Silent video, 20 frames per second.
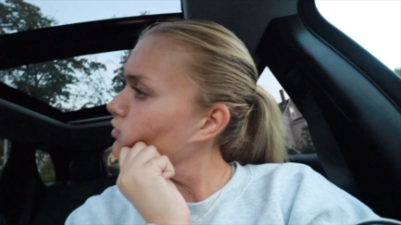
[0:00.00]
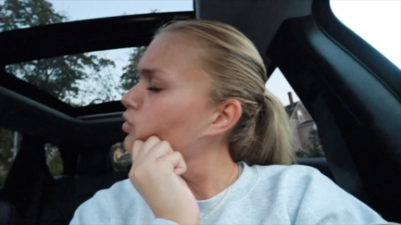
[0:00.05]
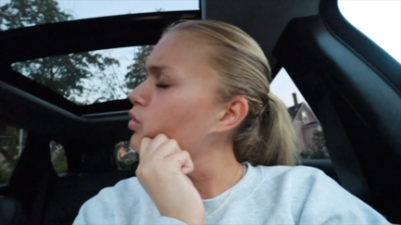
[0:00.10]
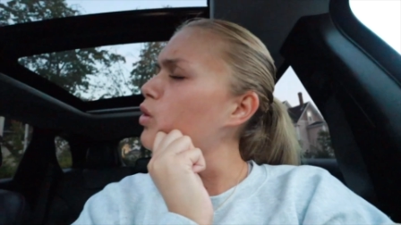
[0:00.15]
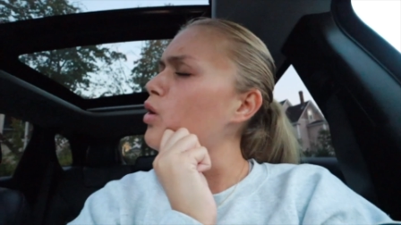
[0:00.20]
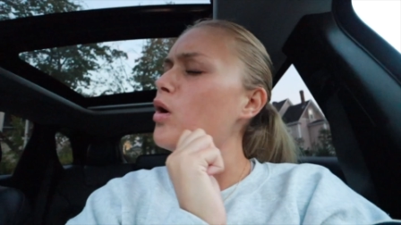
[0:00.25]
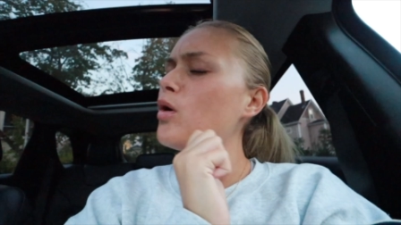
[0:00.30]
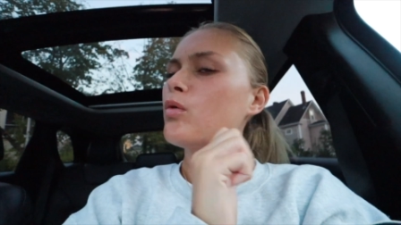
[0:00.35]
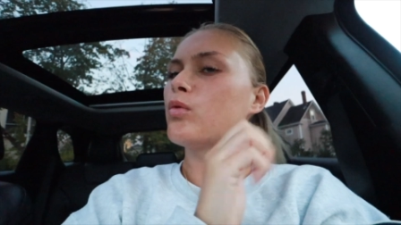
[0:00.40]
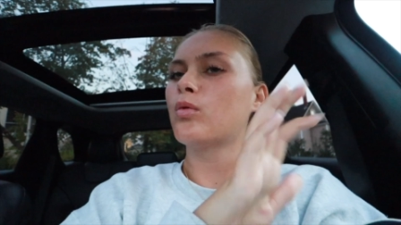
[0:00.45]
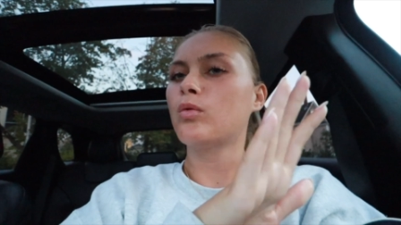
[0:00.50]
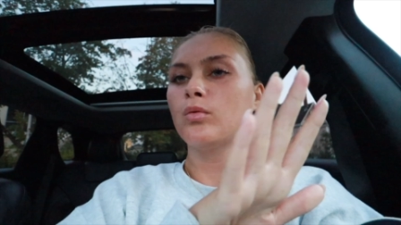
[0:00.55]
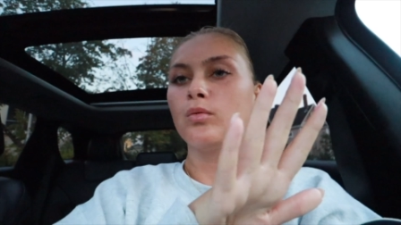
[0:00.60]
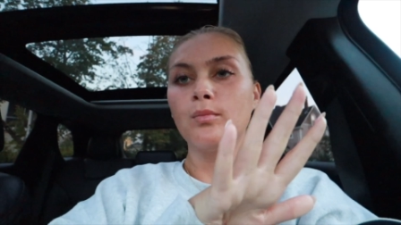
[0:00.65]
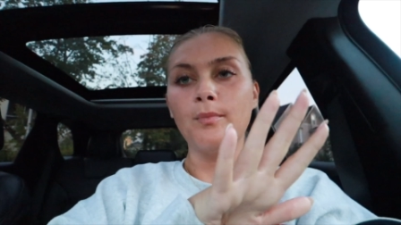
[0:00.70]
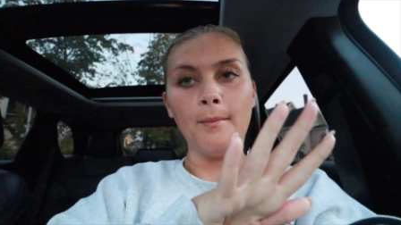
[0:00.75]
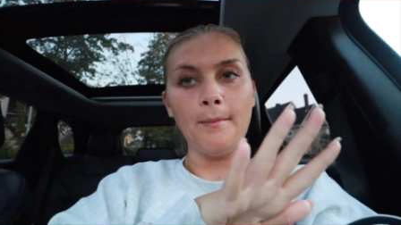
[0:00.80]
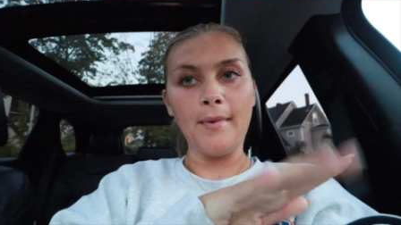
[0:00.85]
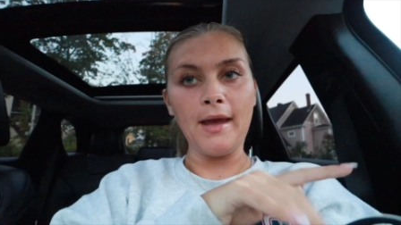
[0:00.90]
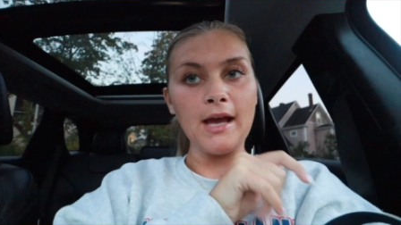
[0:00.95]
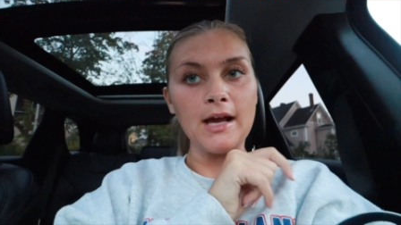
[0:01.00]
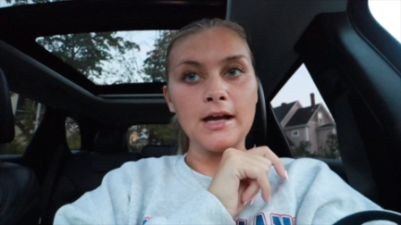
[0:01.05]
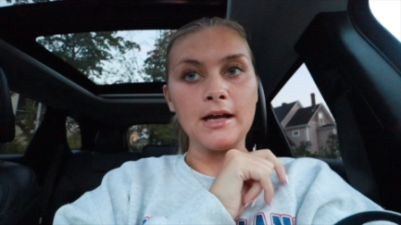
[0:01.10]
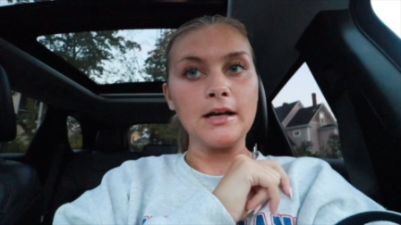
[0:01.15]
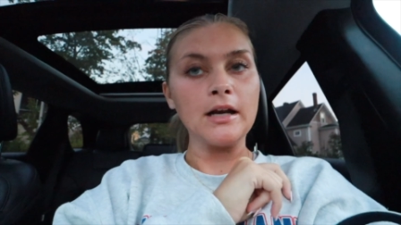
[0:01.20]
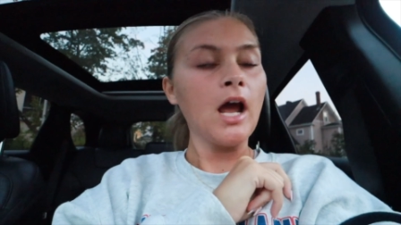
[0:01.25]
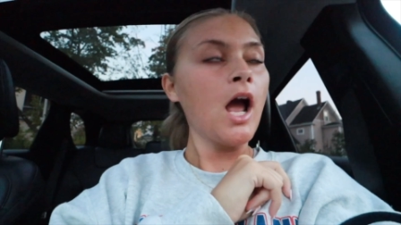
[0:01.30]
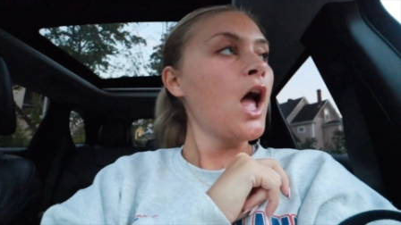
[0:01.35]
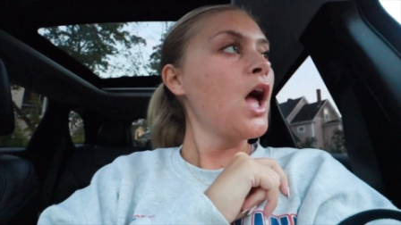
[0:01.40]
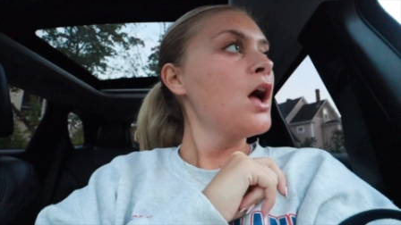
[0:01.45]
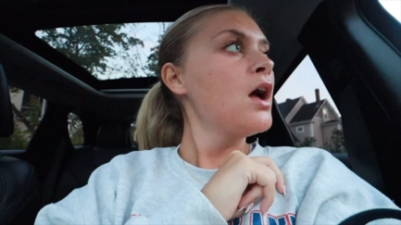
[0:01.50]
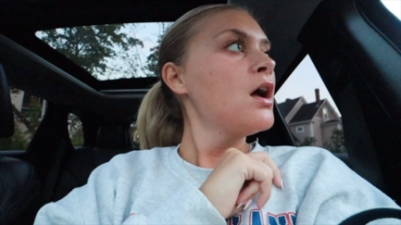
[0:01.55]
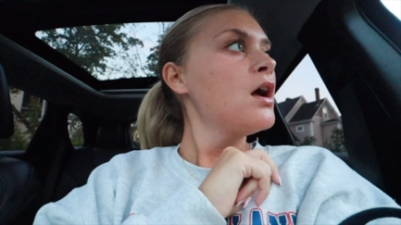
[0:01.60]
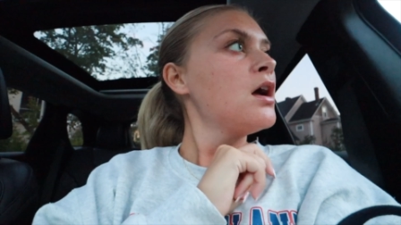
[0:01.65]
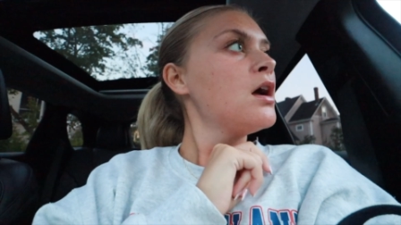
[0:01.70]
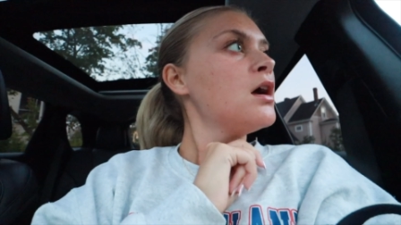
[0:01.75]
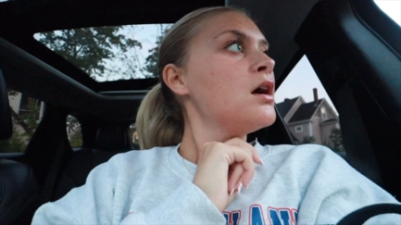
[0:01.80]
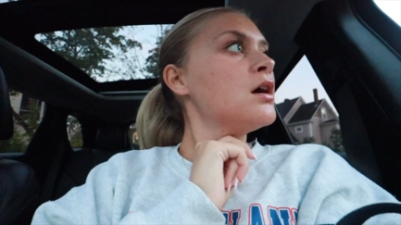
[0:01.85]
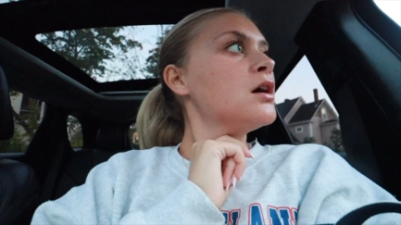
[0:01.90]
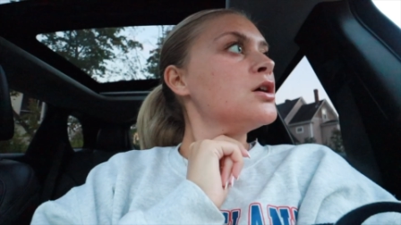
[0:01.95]
Ooh, man.
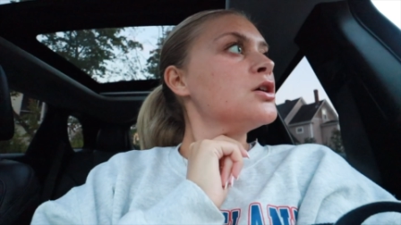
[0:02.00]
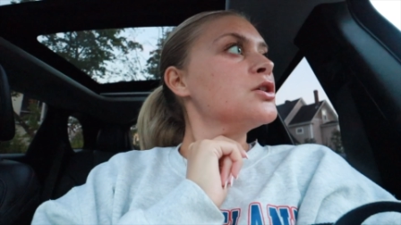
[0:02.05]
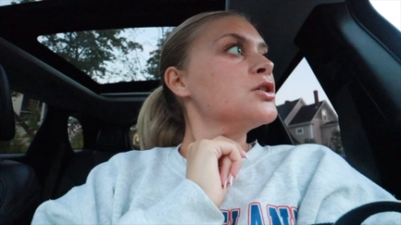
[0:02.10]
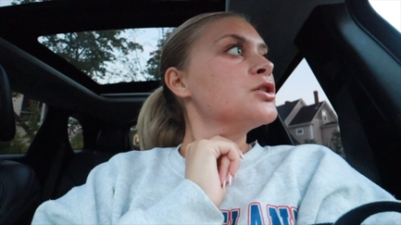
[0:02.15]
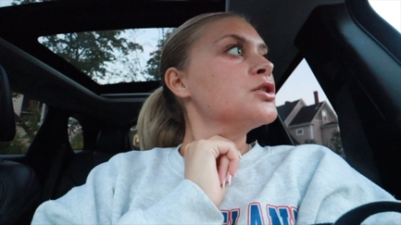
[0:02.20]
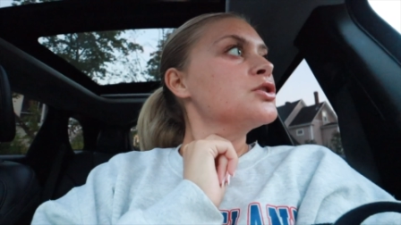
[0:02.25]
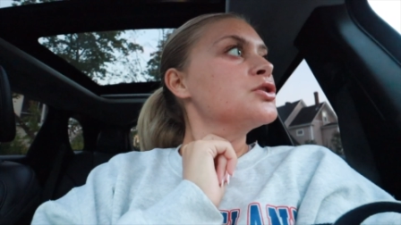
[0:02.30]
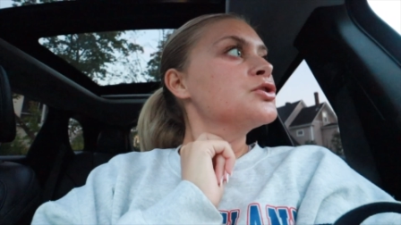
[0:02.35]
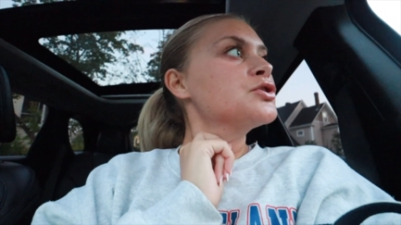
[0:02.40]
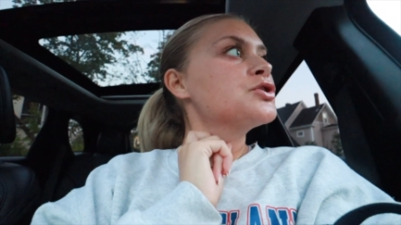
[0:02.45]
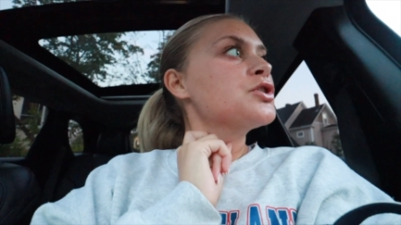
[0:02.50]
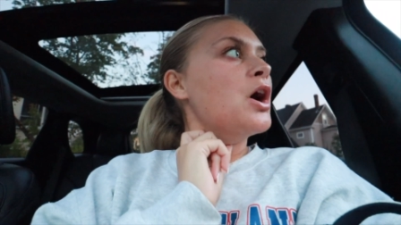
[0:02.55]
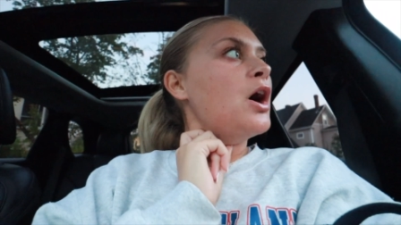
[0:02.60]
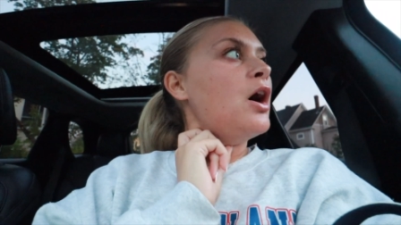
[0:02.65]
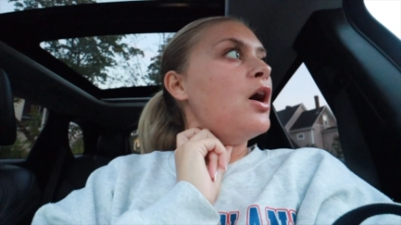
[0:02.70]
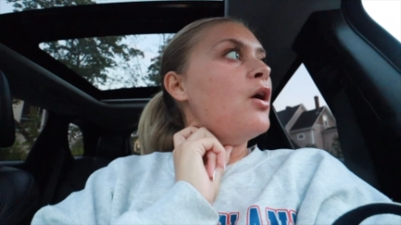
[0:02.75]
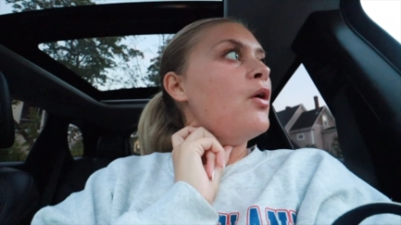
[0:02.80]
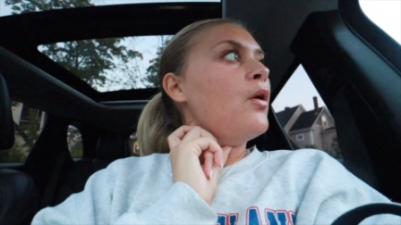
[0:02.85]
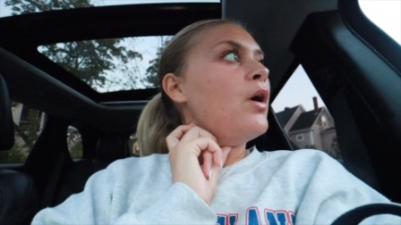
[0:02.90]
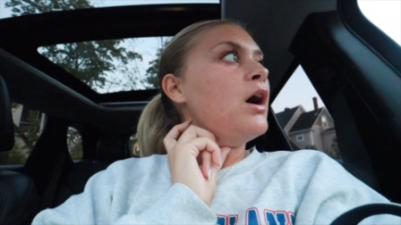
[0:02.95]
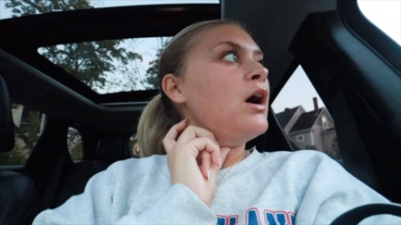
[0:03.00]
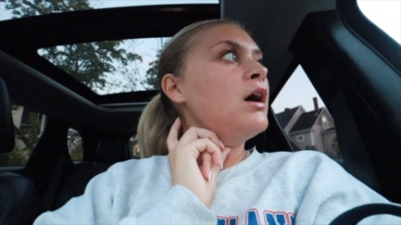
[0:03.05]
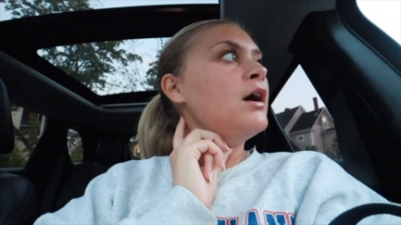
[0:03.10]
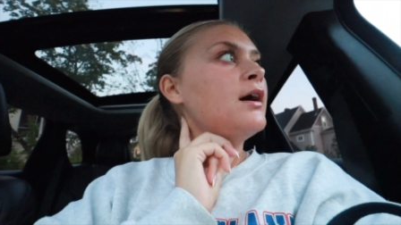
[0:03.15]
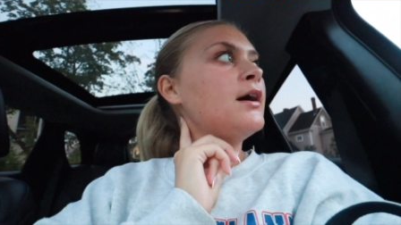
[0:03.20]
So